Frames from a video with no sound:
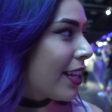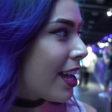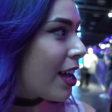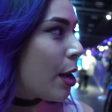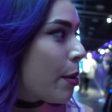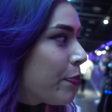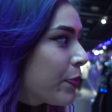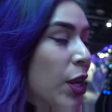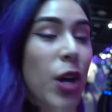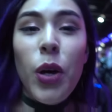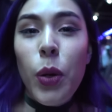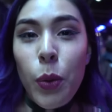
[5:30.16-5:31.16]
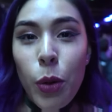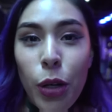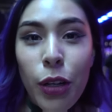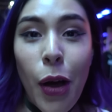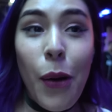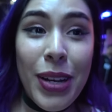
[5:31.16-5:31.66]
um, who will
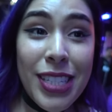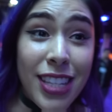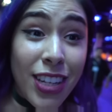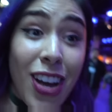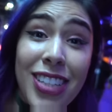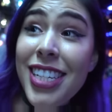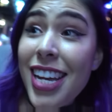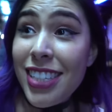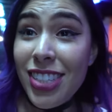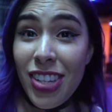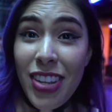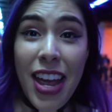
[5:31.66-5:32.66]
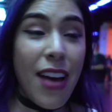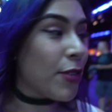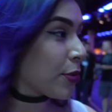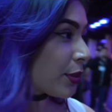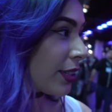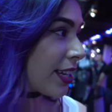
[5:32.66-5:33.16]
go into the contest. So they have
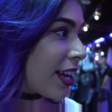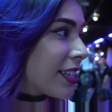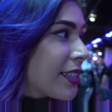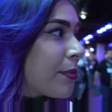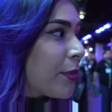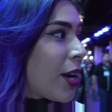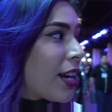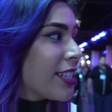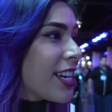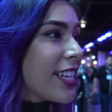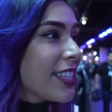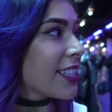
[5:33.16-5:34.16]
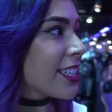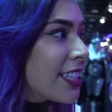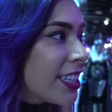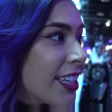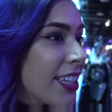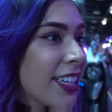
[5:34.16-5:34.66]
a really awesome contest.
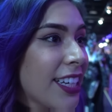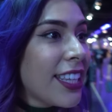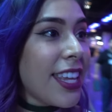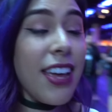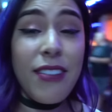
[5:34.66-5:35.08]
They